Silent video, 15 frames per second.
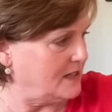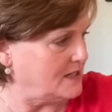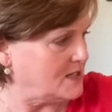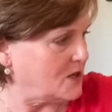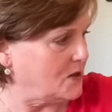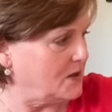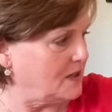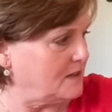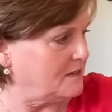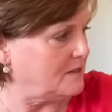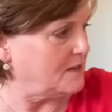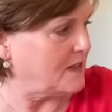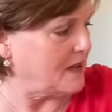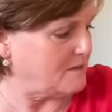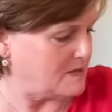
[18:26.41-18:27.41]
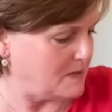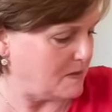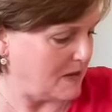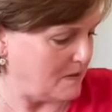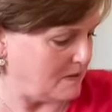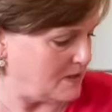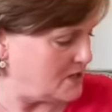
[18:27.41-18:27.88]
token for them to
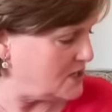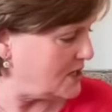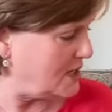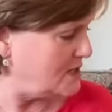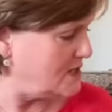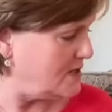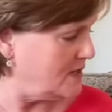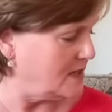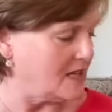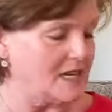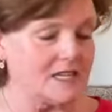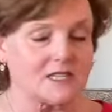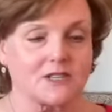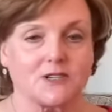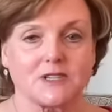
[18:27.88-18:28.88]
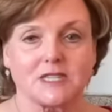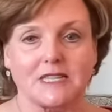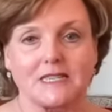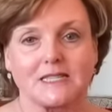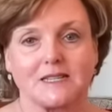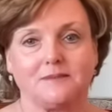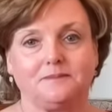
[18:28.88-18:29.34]
be able to share during the Easter
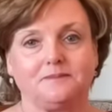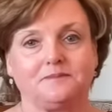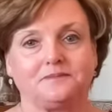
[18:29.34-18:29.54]
season.